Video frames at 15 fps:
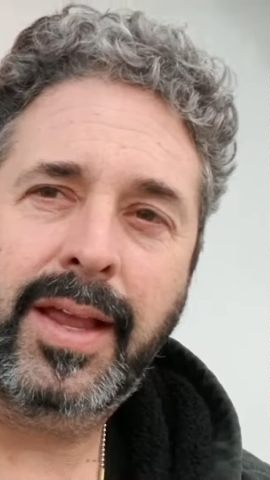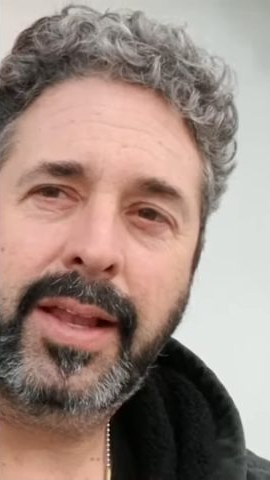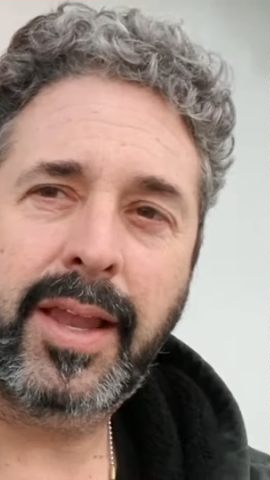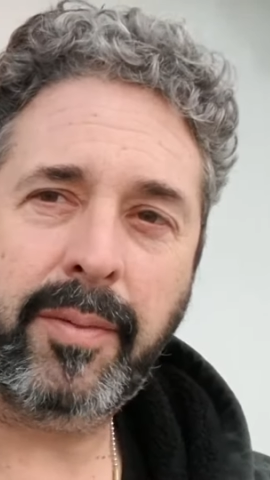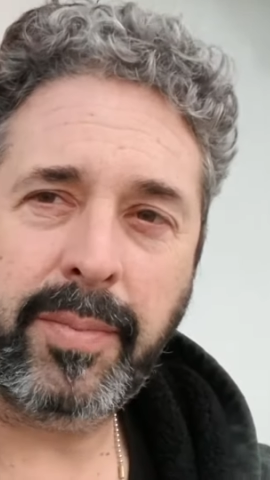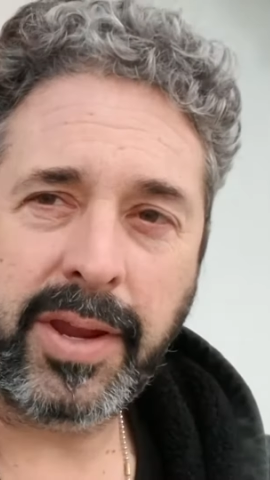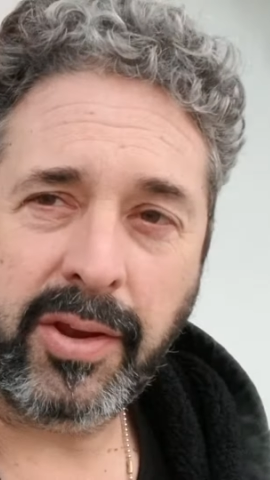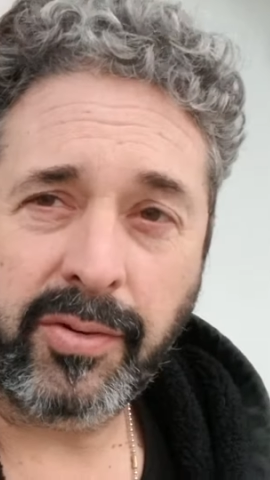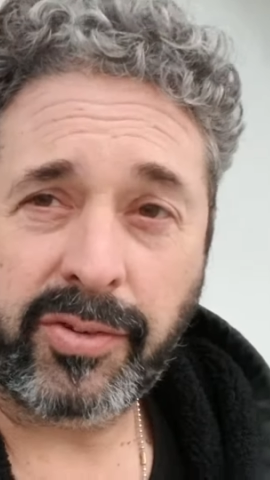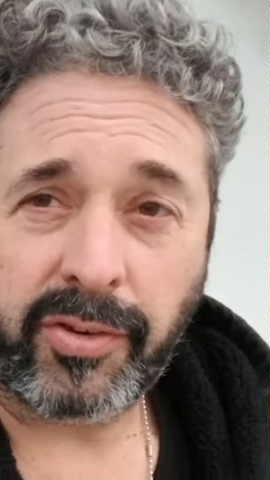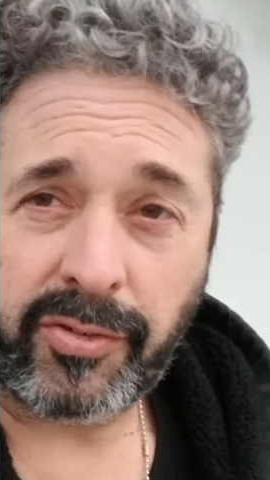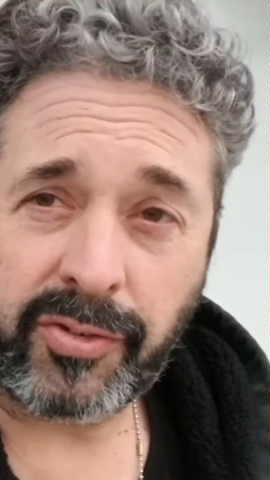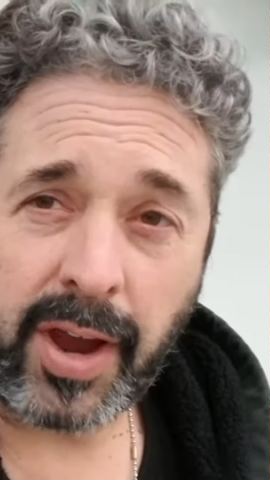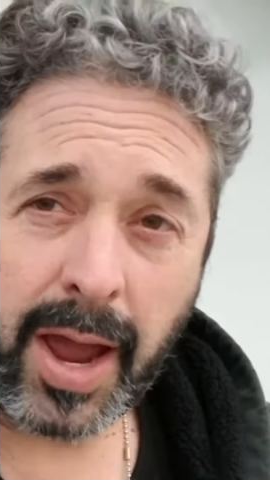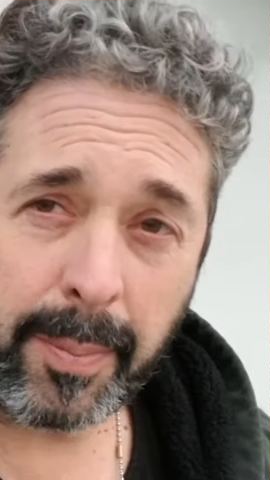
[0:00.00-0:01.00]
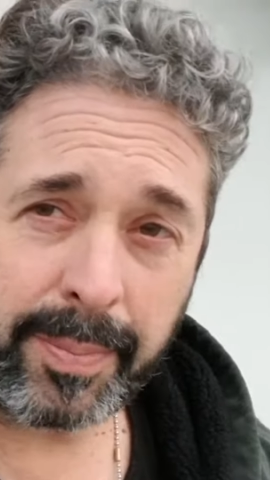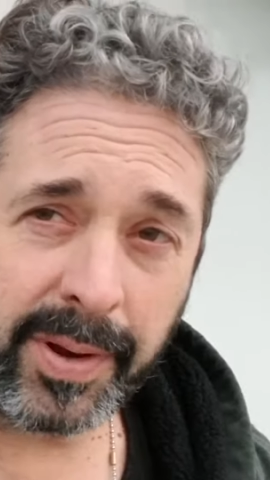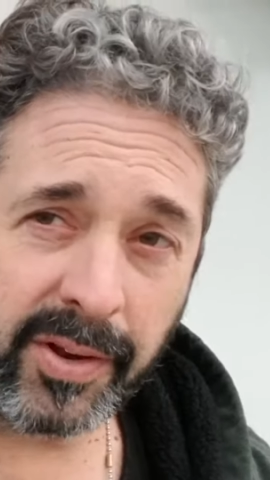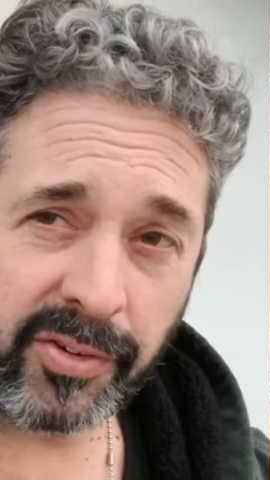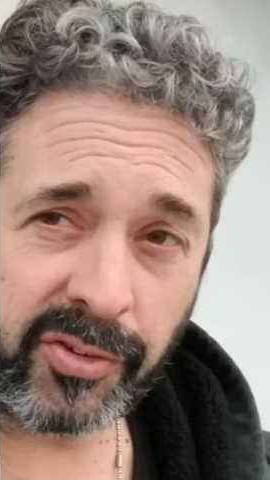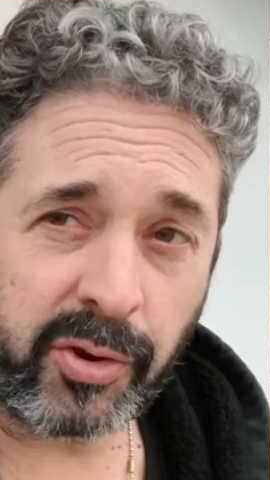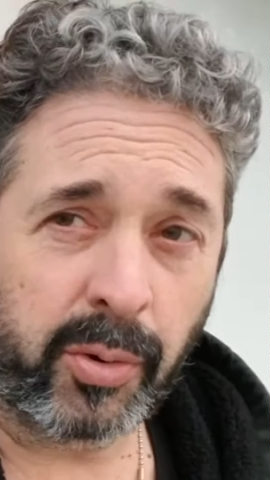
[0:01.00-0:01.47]
Let me use his shop and
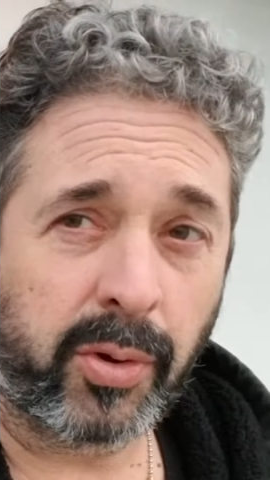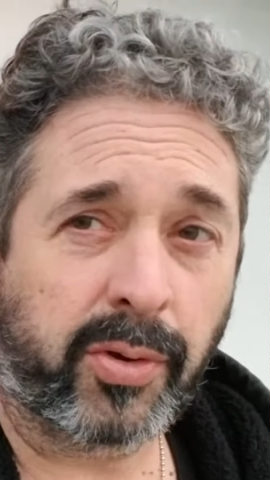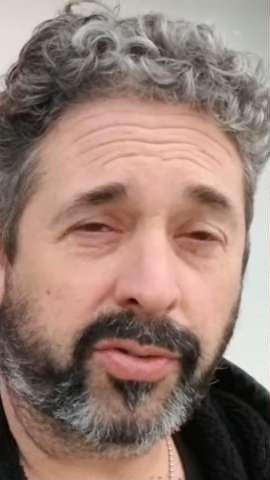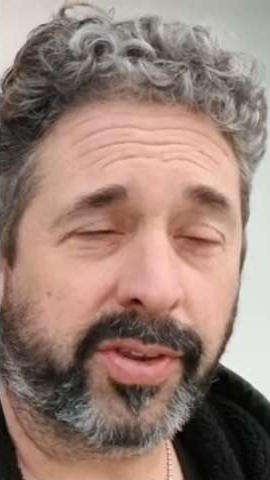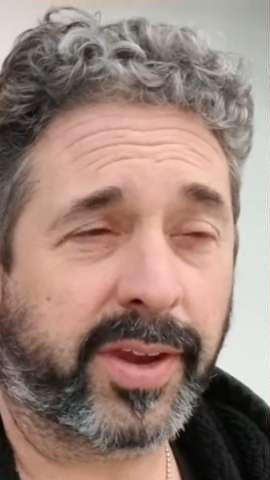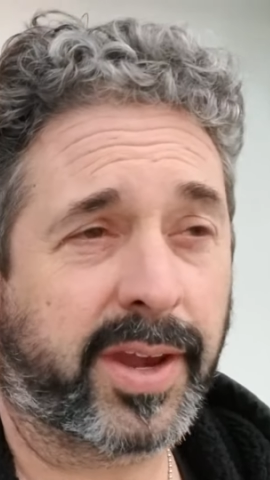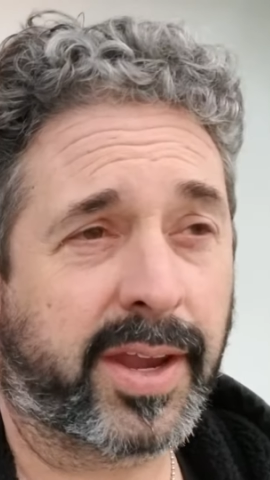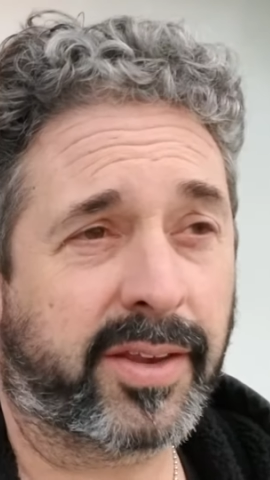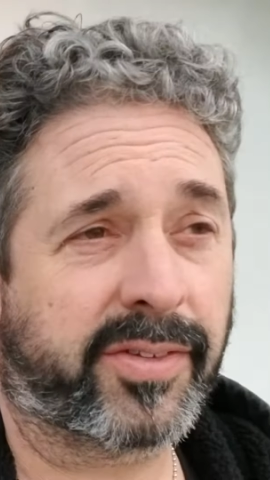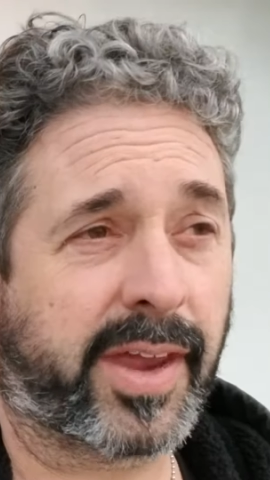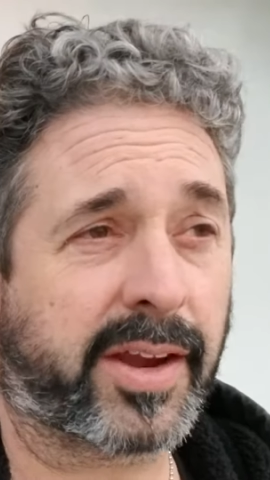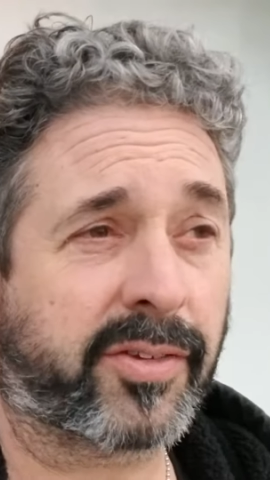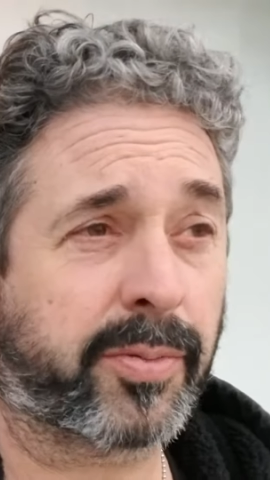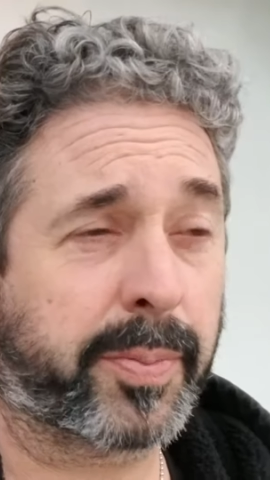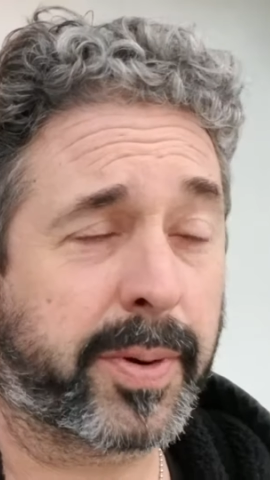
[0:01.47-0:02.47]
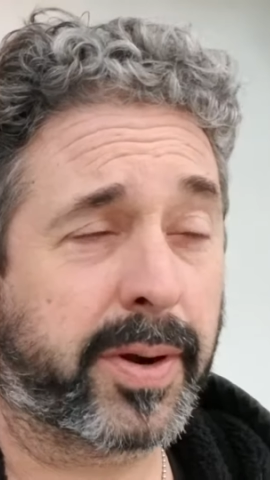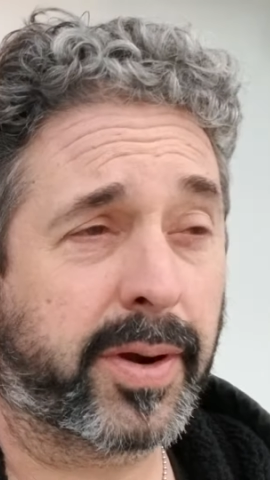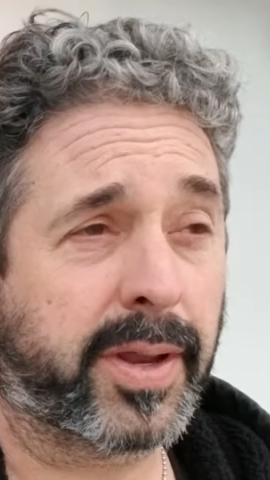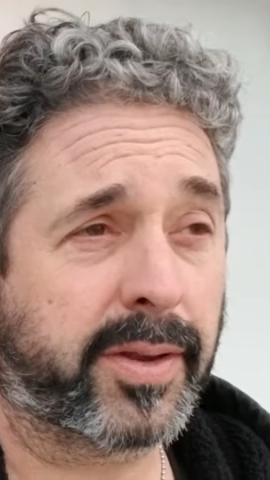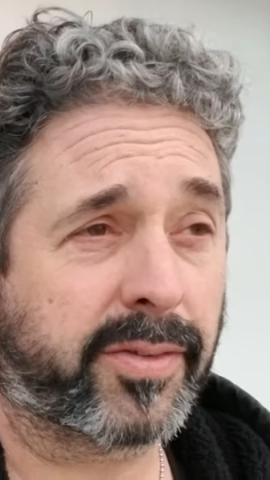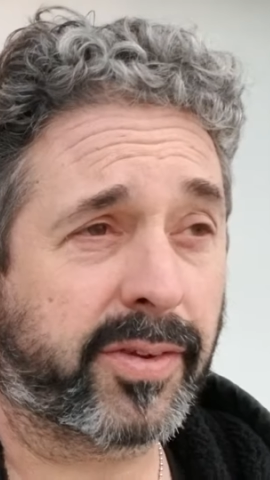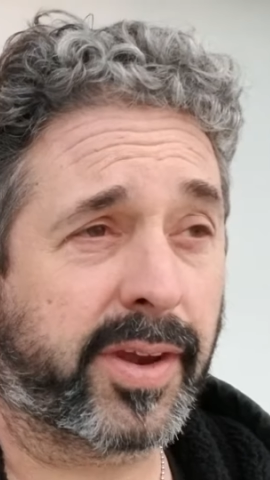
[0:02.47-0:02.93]
his tools and his
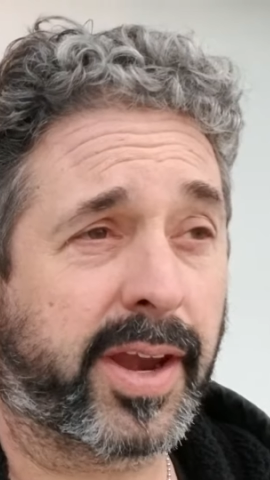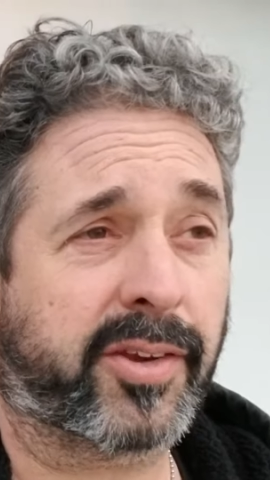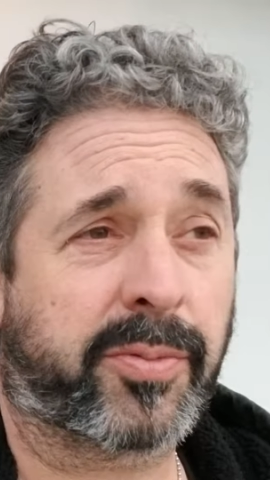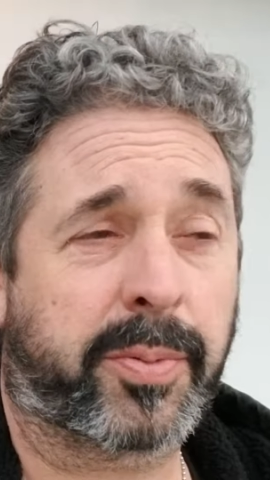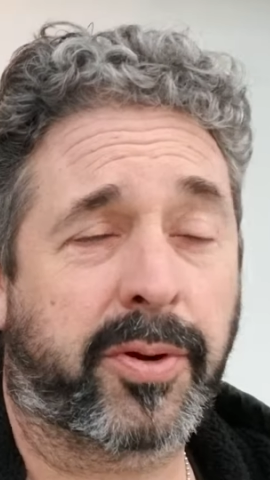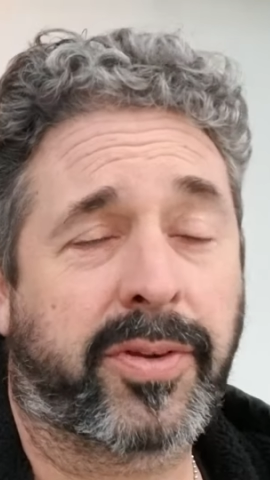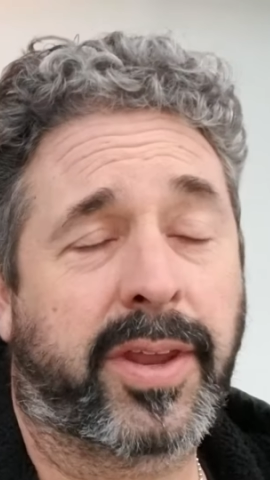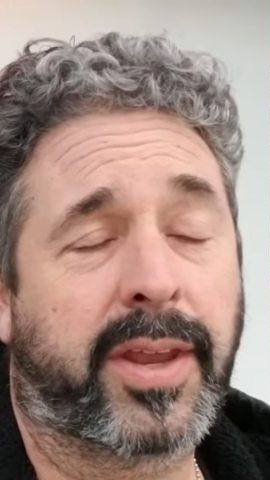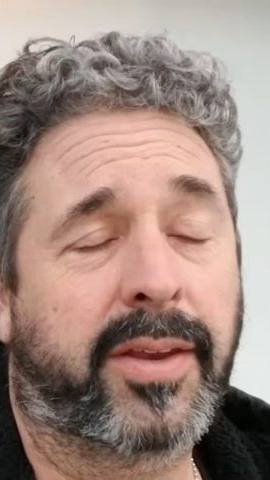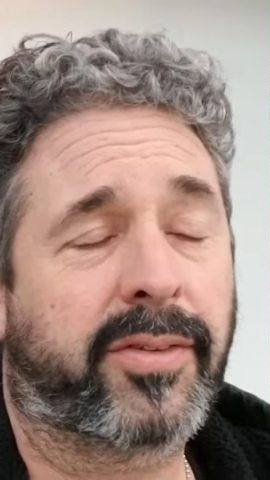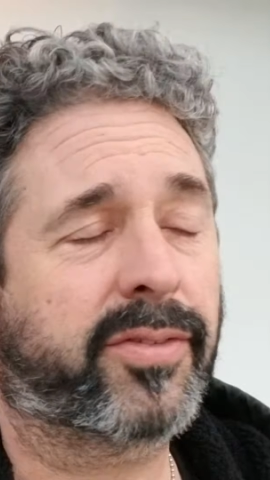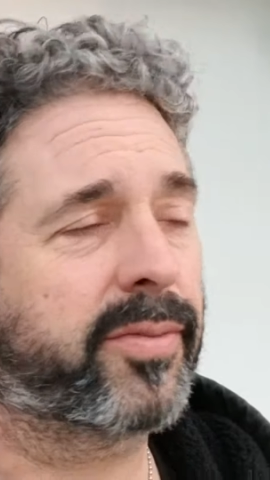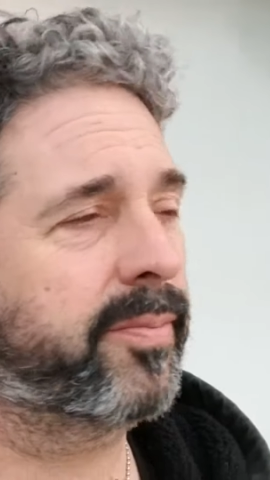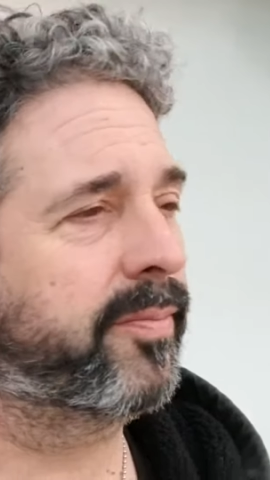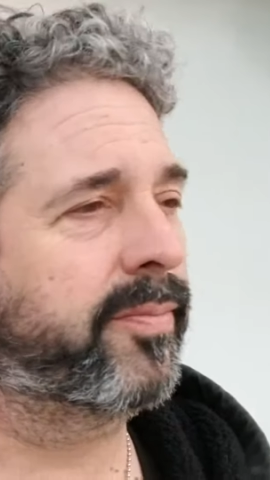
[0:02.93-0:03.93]
experience and expertise